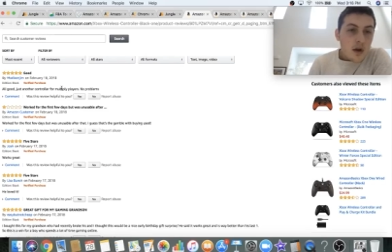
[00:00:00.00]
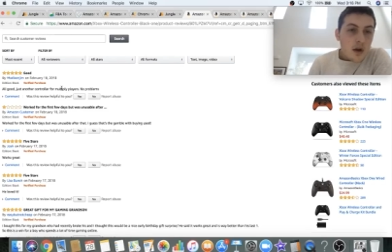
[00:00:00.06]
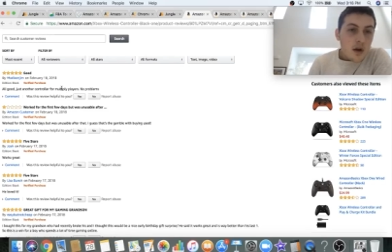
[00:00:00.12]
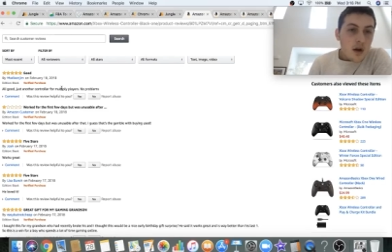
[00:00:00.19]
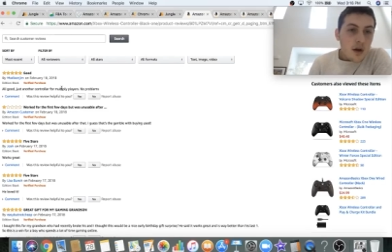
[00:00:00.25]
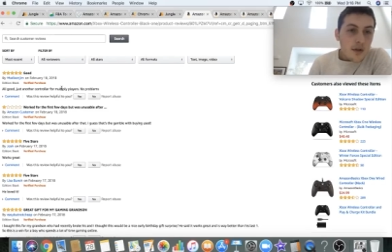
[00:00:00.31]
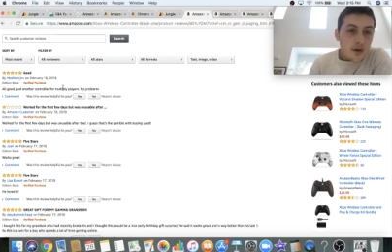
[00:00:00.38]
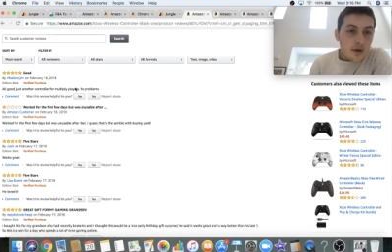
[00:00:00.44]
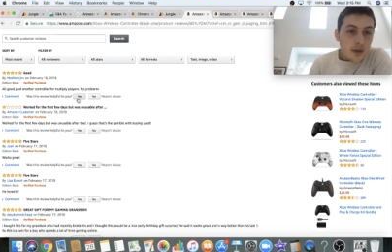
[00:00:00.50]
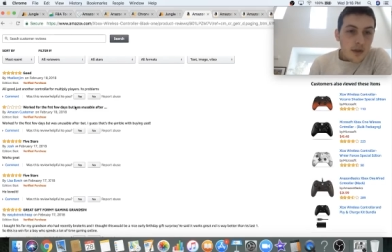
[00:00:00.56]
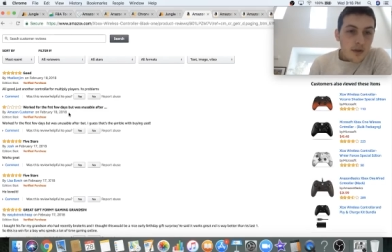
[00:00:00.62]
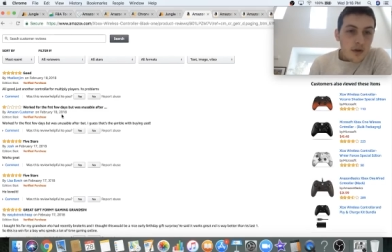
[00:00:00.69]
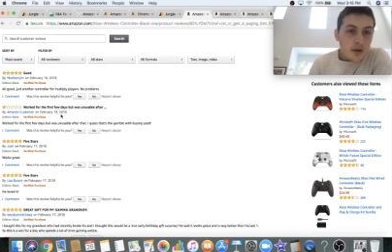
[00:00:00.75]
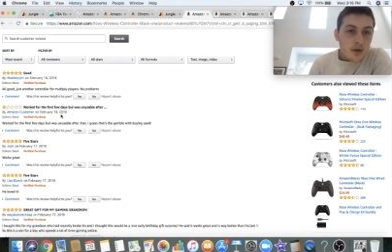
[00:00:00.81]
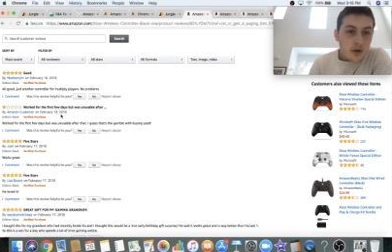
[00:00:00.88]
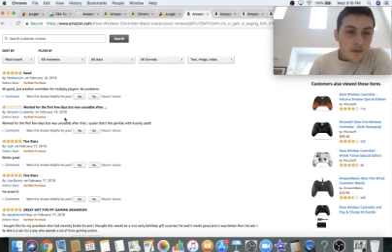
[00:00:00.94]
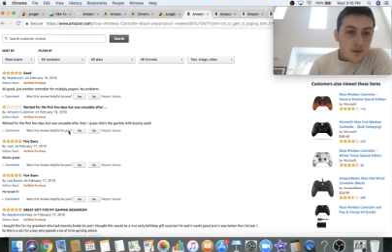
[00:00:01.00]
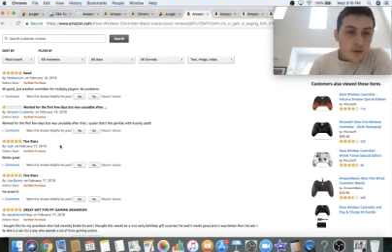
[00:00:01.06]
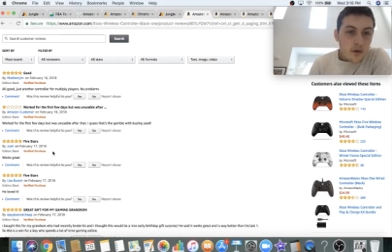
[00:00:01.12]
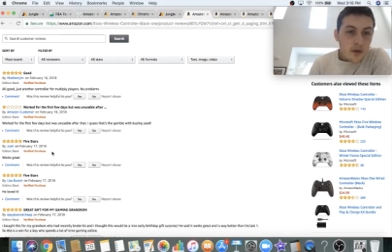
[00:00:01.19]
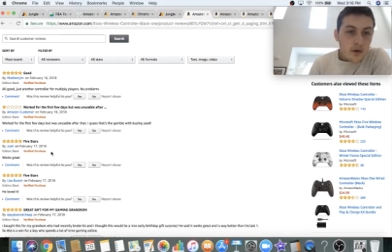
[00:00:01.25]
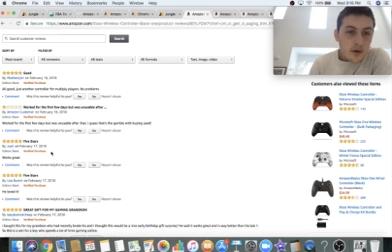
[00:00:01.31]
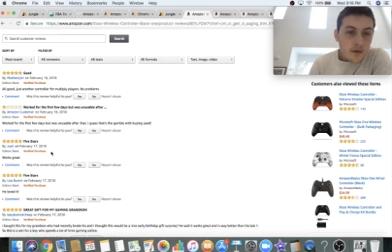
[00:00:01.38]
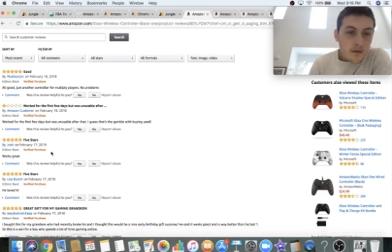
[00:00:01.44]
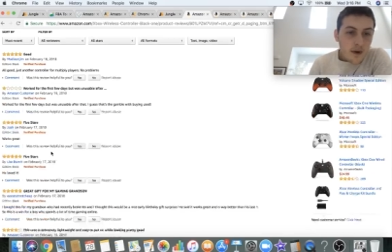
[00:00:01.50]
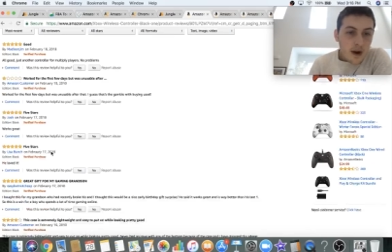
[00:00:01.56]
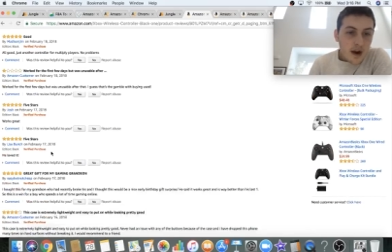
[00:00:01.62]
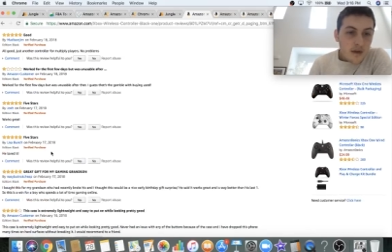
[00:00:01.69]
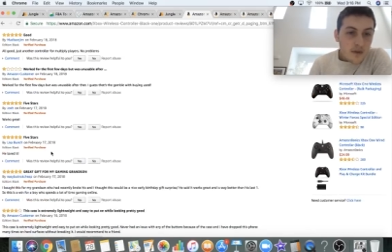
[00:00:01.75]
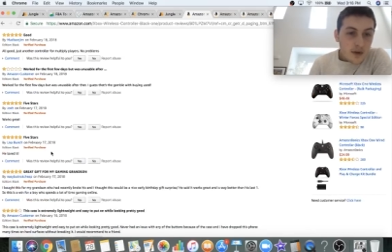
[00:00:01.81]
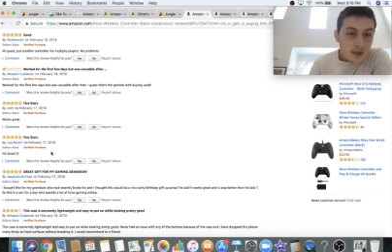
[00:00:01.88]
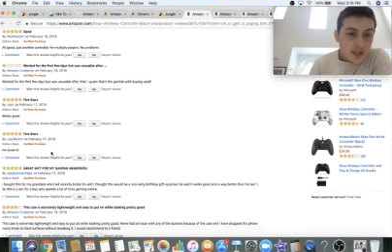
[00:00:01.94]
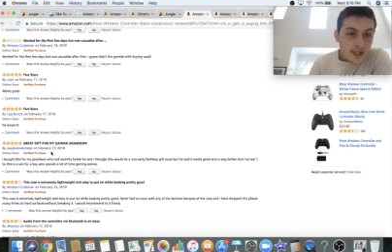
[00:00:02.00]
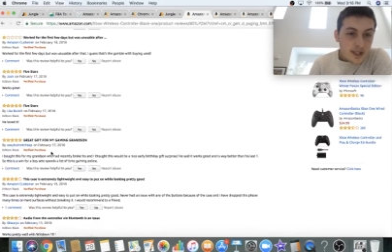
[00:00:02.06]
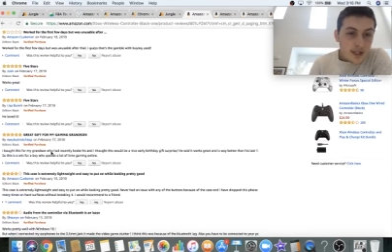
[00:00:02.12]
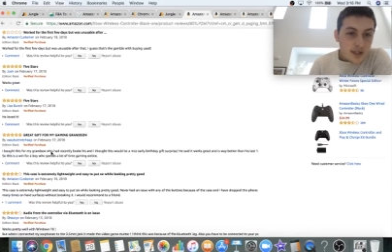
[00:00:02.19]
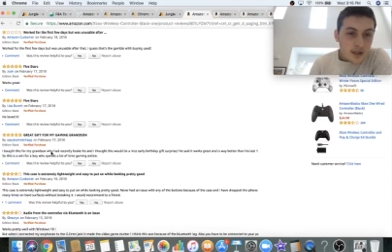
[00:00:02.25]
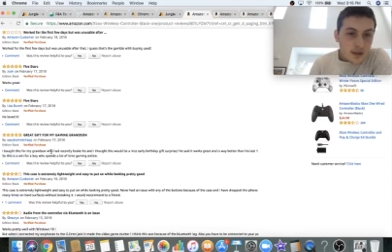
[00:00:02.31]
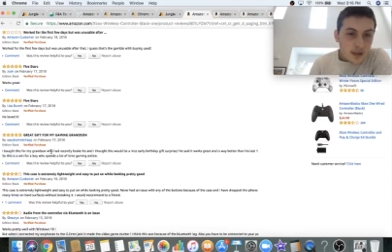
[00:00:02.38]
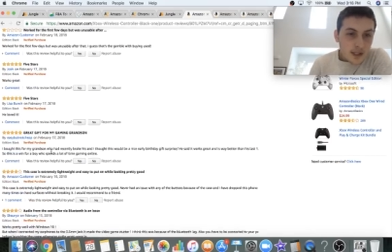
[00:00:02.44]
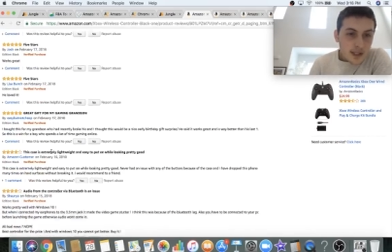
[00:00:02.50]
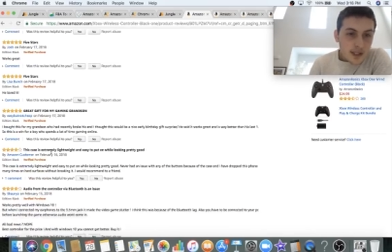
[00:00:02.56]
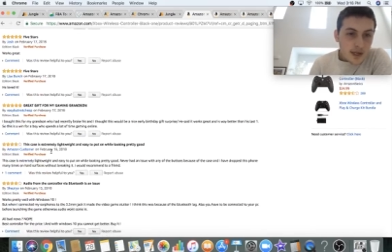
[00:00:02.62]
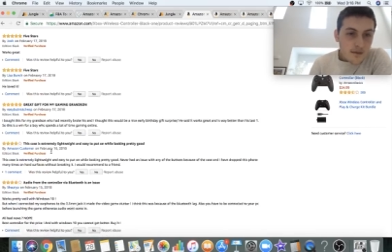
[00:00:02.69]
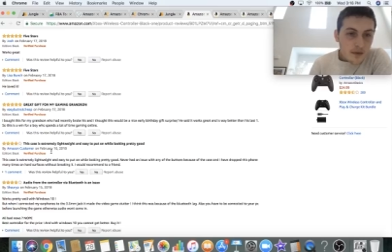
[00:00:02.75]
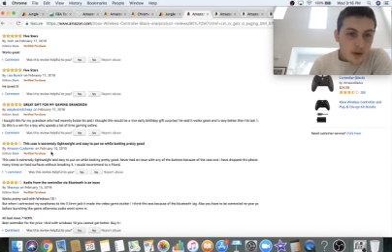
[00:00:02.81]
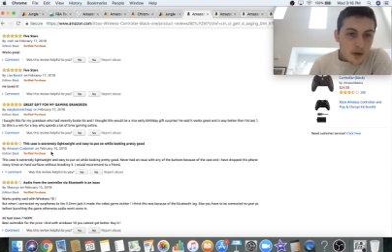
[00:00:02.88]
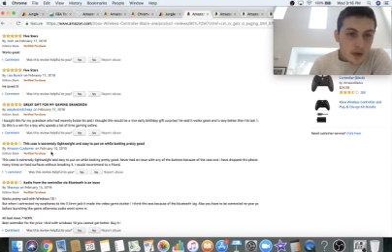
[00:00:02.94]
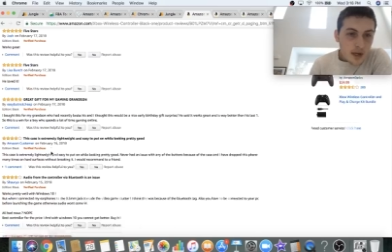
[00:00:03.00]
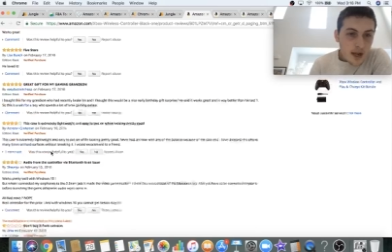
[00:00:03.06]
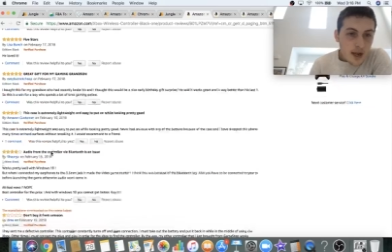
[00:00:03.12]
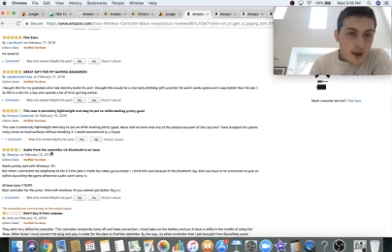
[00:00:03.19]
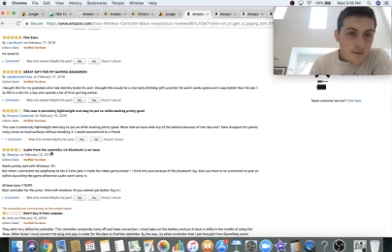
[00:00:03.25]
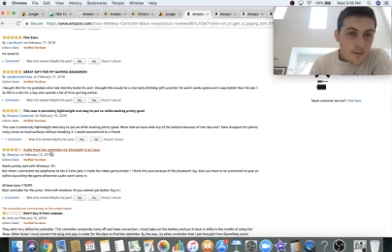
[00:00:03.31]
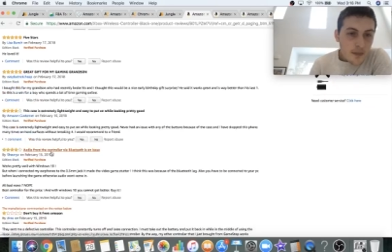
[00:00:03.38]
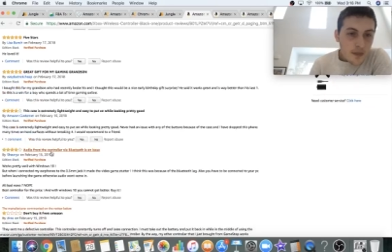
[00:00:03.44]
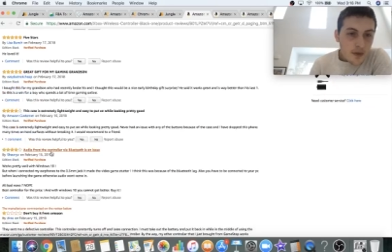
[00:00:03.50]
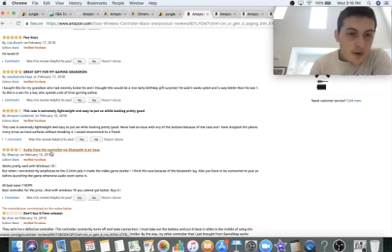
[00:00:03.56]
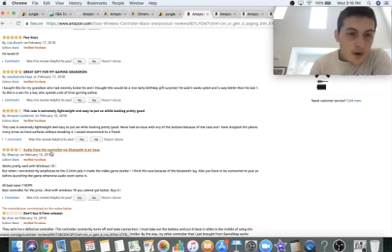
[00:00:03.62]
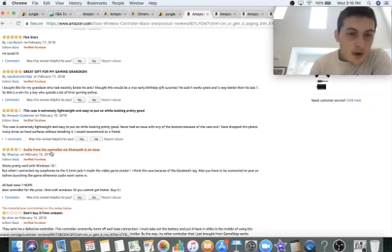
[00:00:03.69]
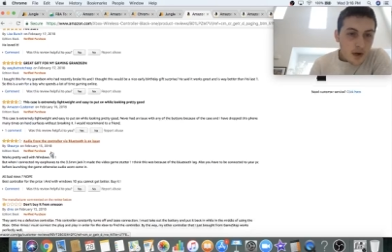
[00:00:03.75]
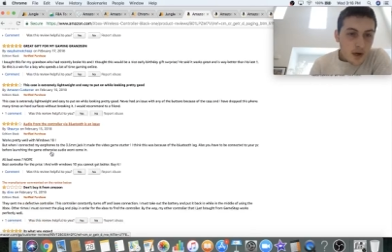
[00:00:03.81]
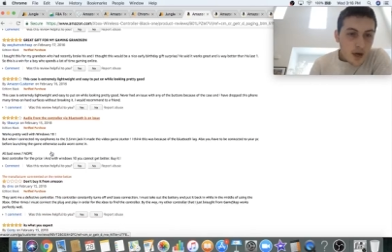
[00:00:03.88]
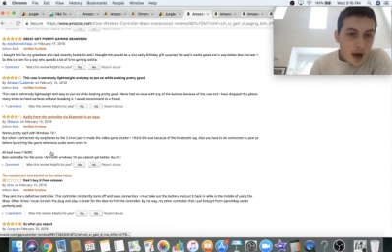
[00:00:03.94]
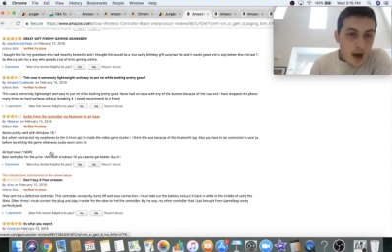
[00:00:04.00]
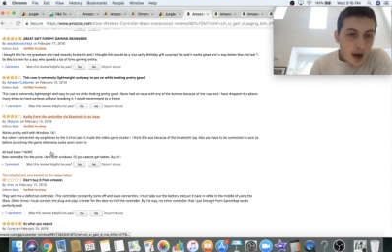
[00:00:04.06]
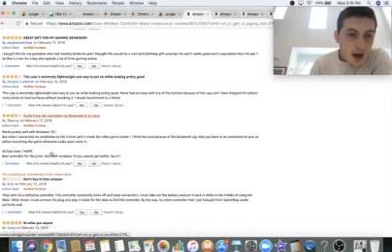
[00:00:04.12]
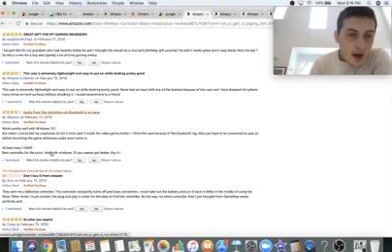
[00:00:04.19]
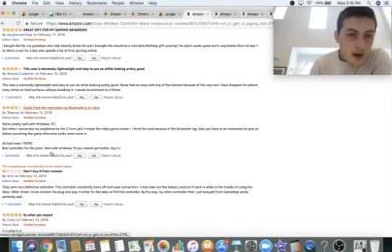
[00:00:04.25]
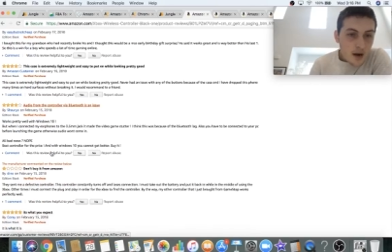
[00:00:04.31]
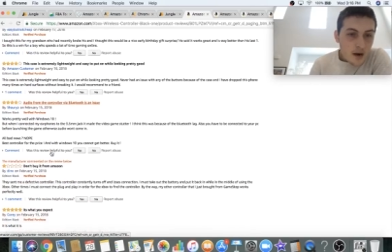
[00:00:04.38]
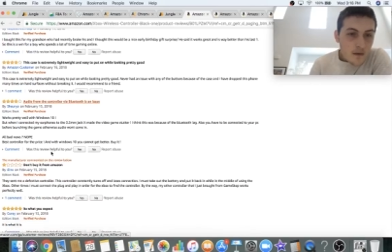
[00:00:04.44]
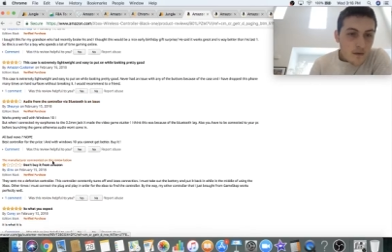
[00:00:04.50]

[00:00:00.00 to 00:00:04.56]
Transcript: 33, 34, 35, 36, 37, 38, 39,